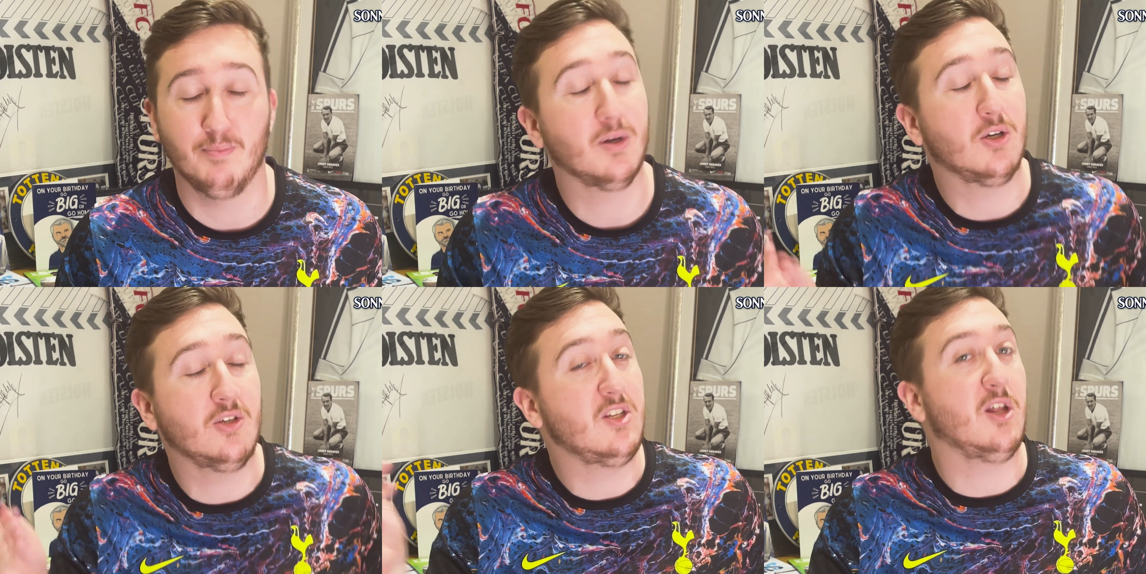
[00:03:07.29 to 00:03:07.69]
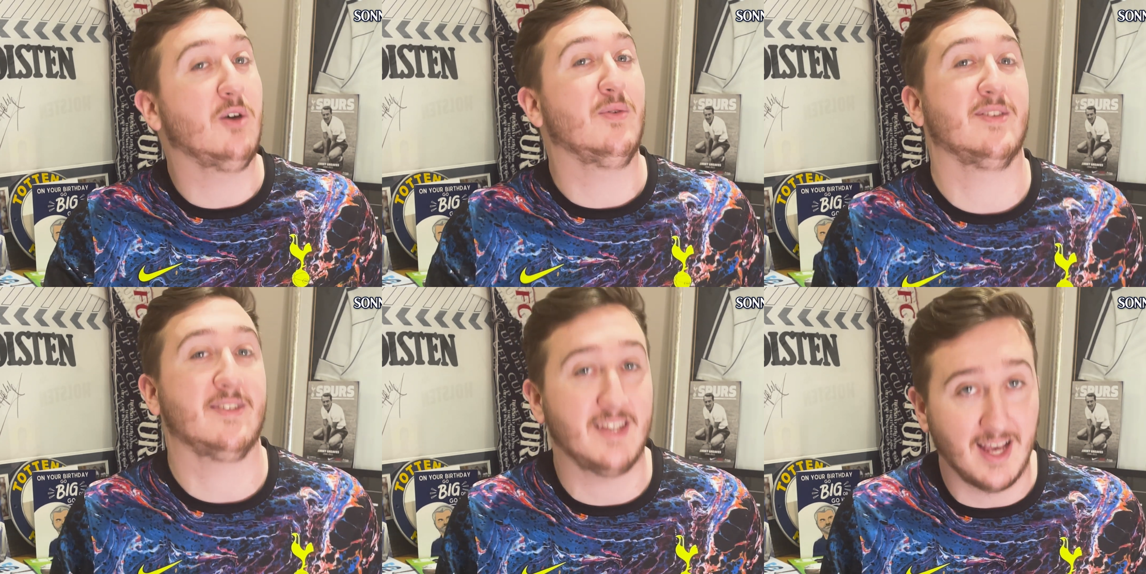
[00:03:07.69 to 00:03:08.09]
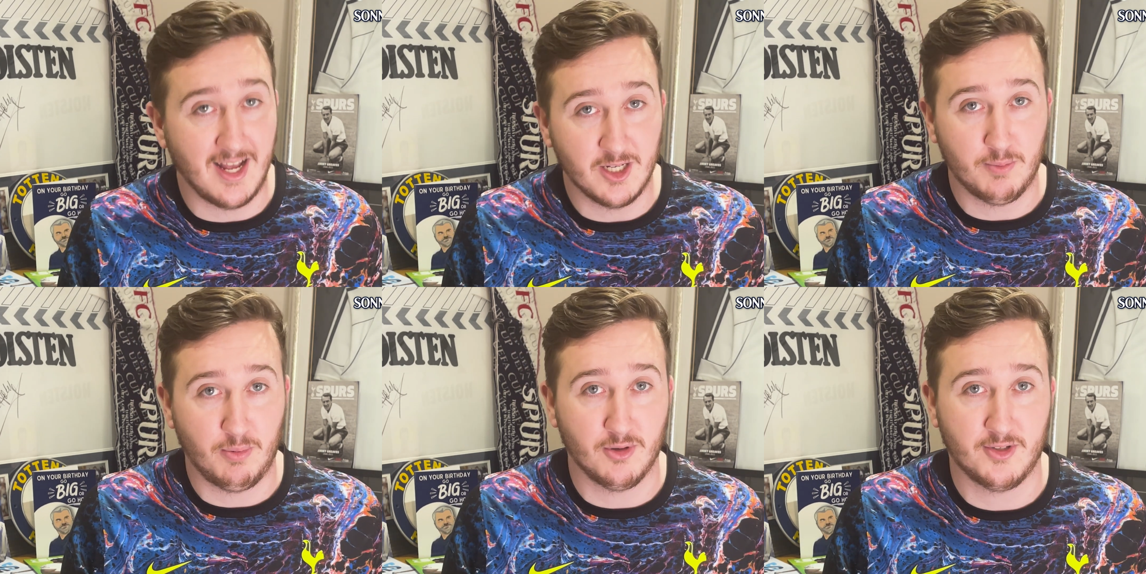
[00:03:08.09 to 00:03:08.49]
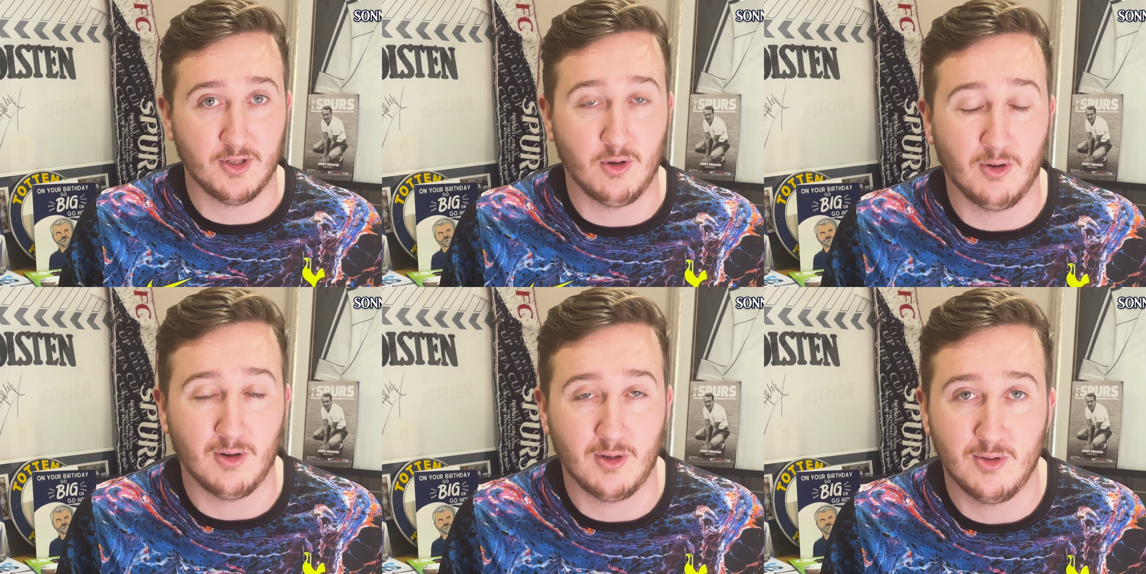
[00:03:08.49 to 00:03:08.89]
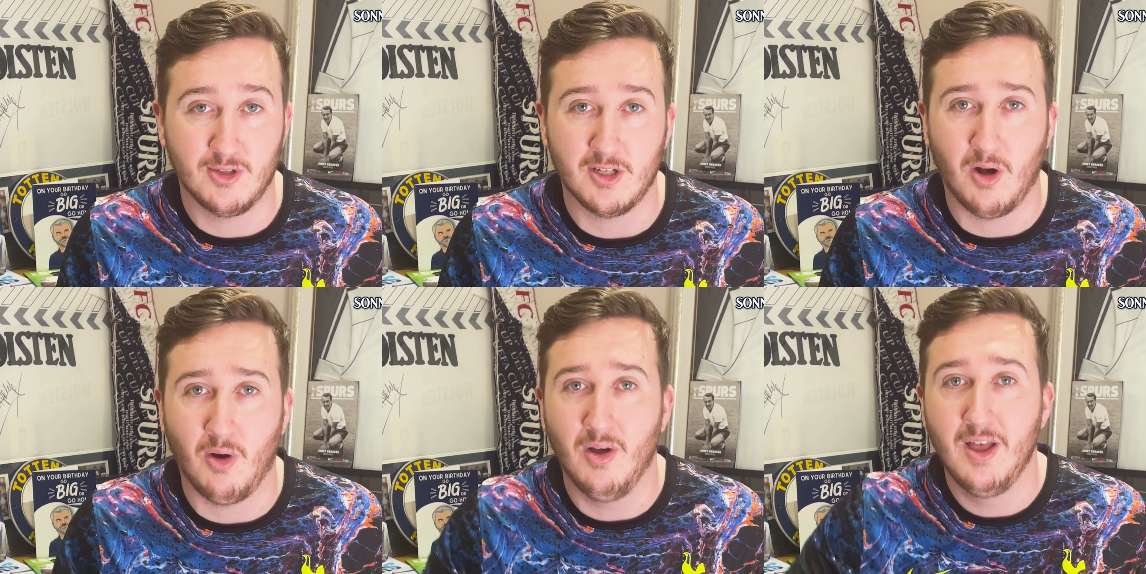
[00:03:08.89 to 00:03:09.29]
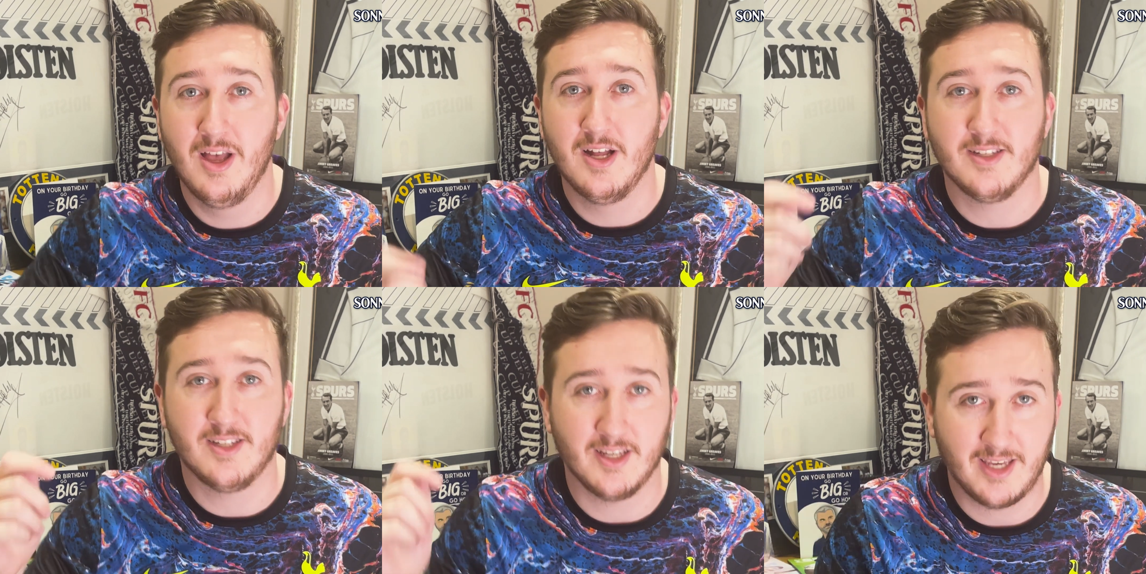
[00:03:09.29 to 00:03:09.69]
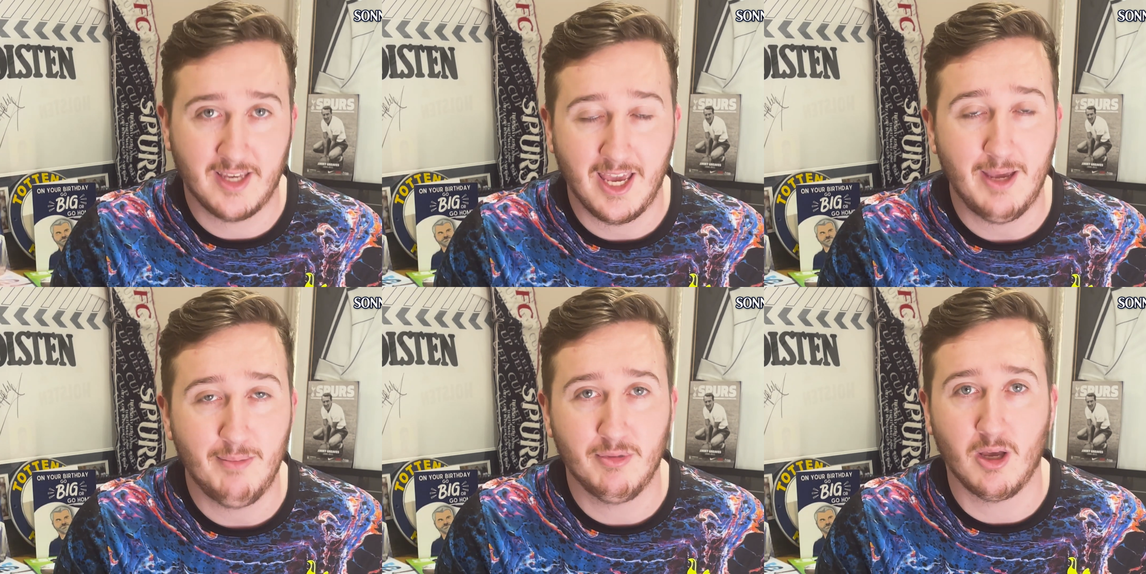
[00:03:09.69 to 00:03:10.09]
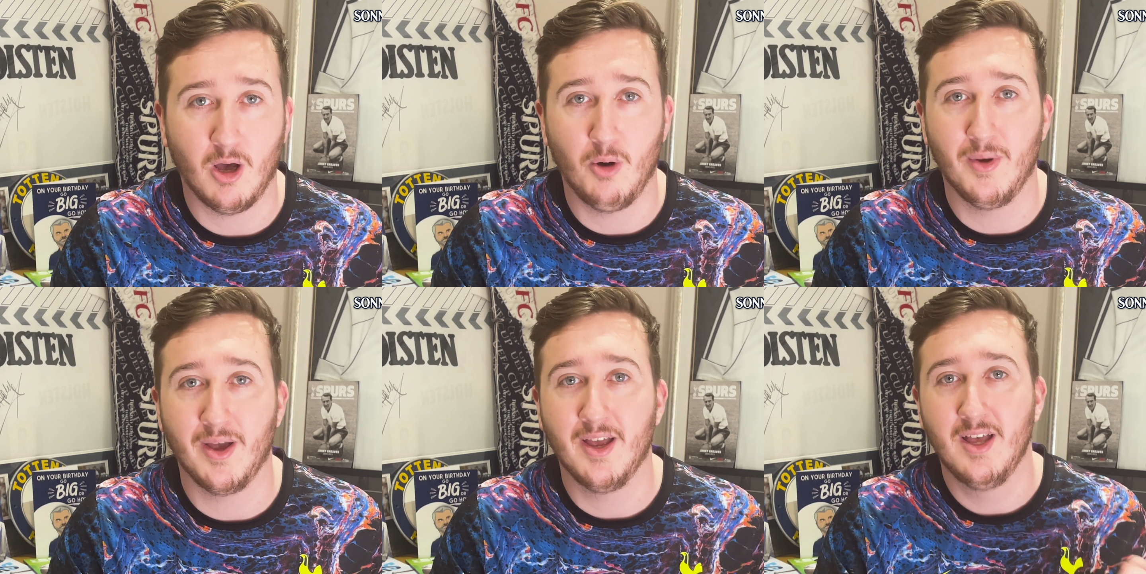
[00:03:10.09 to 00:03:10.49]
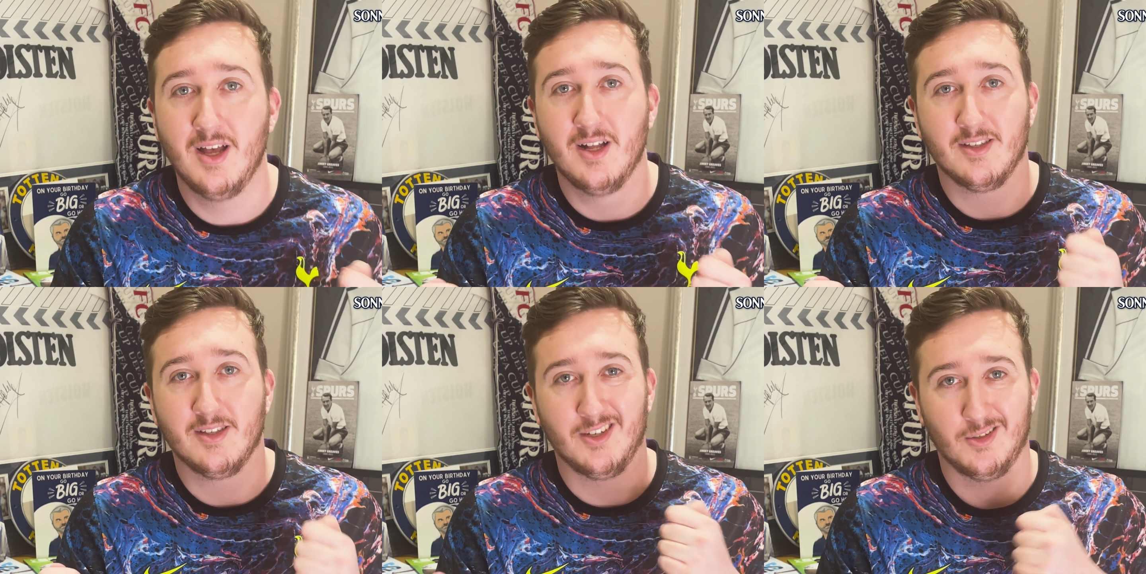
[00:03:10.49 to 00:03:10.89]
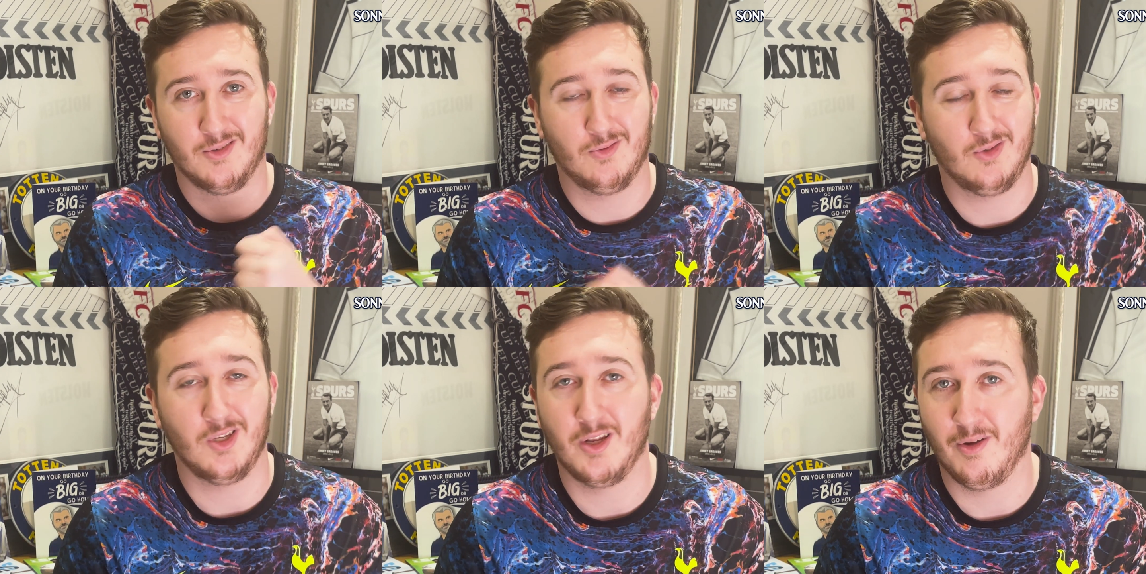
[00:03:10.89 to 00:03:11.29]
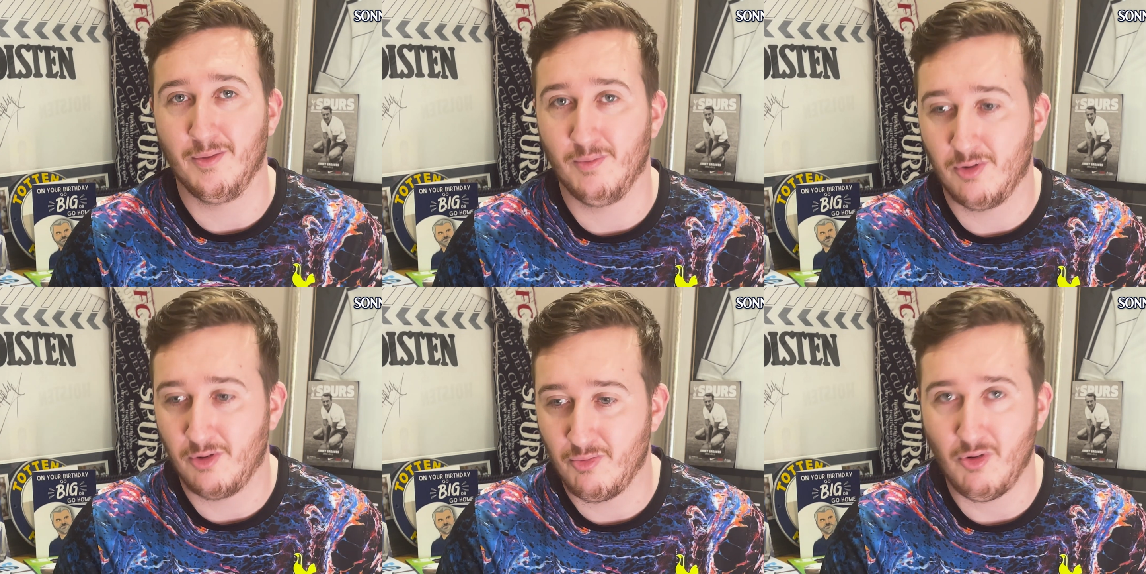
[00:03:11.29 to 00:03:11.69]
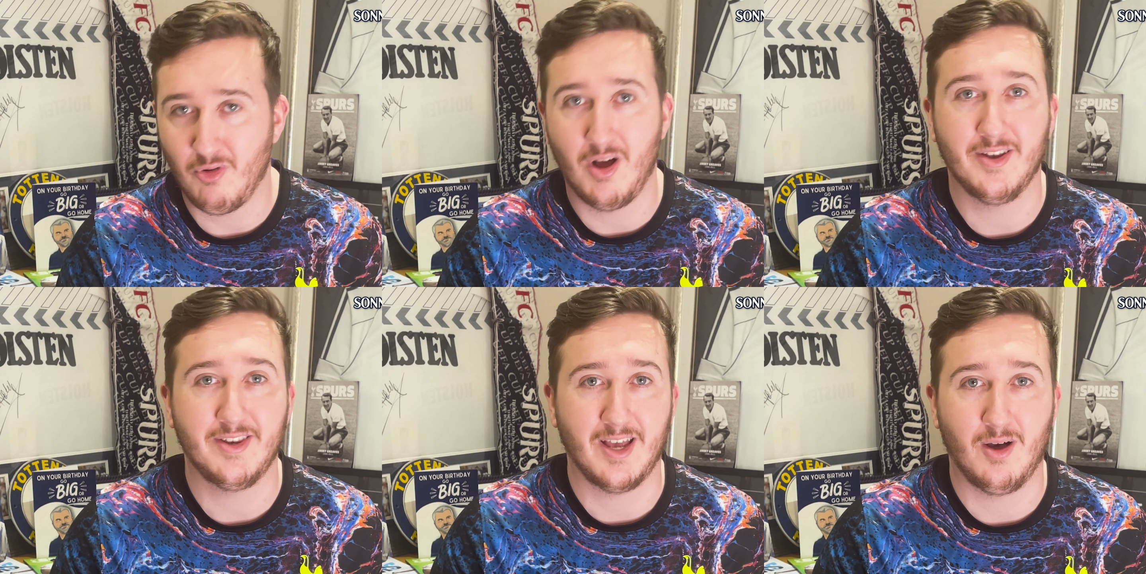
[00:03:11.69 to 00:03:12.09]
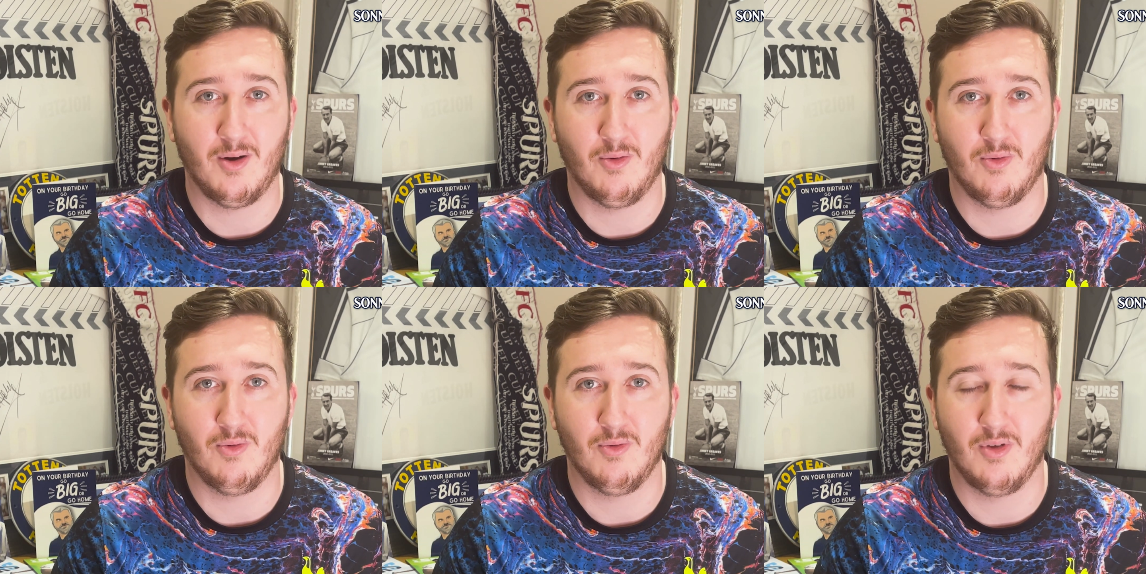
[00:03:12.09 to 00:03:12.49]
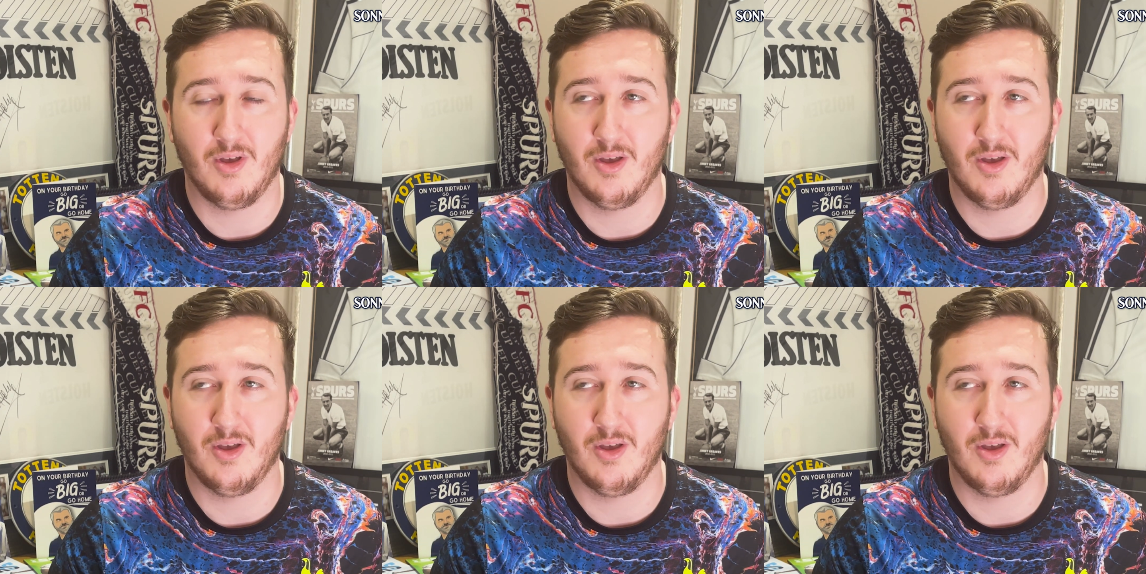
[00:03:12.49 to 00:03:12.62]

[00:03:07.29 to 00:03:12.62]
Because, it's the Ange Postecoglou style to keep going, to, grind out,